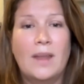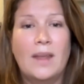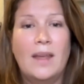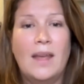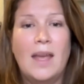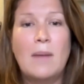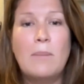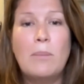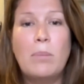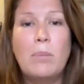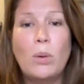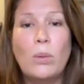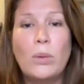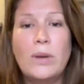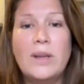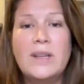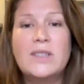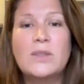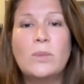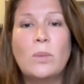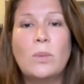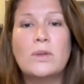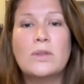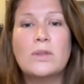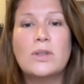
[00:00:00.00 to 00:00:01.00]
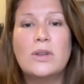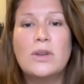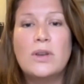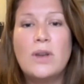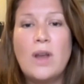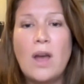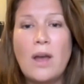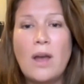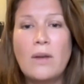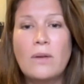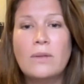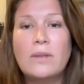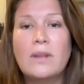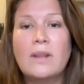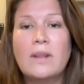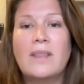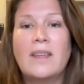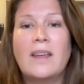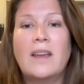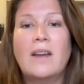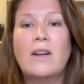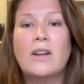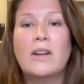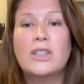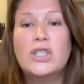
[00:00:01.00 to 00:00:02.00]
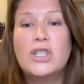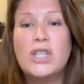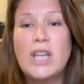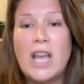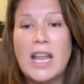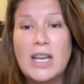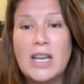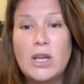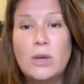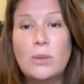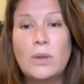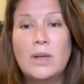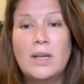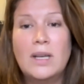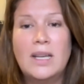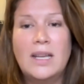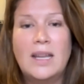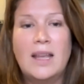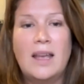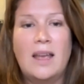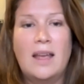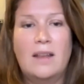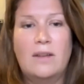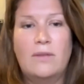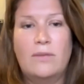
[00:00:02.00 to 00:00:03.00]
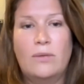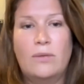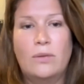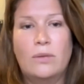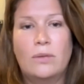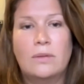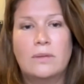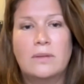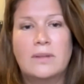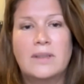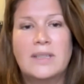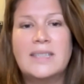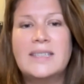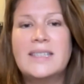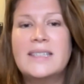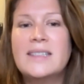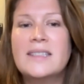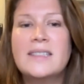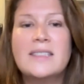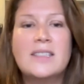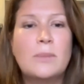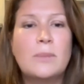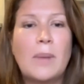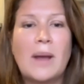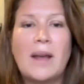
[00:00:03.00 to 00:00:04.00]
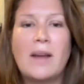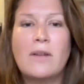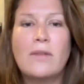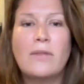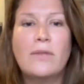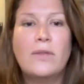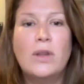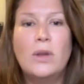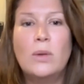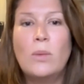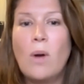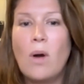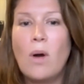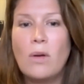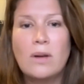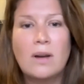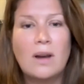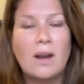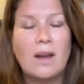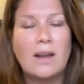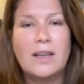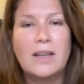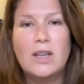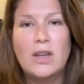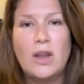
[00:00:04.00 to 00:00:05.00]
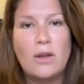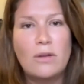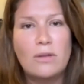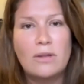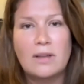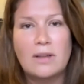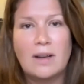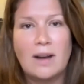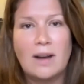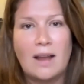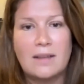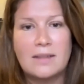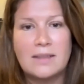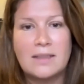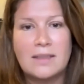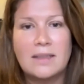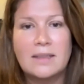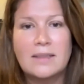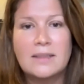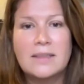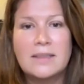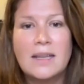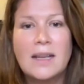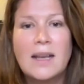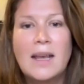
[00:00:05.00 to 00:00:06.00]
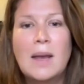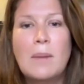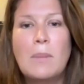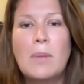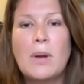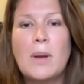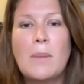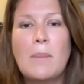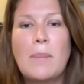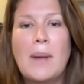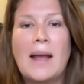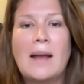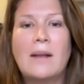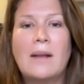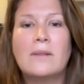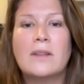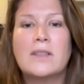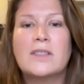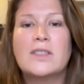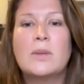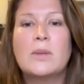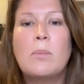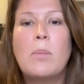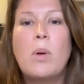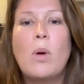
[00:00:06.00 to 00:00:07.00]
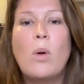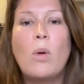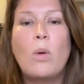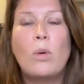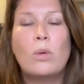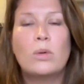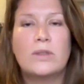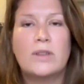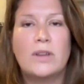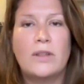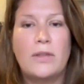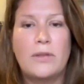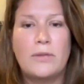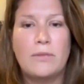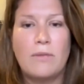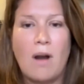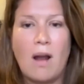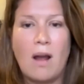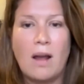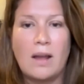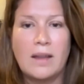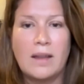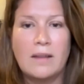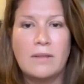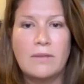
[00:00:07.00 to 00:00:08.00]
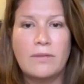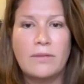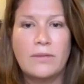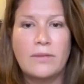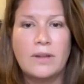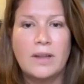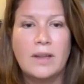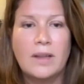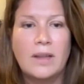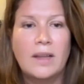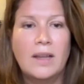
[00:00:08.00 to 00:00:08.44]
Employees want to know that they are genuinely cared for. This isn't about a few online yoga classes, but about the support to thrive.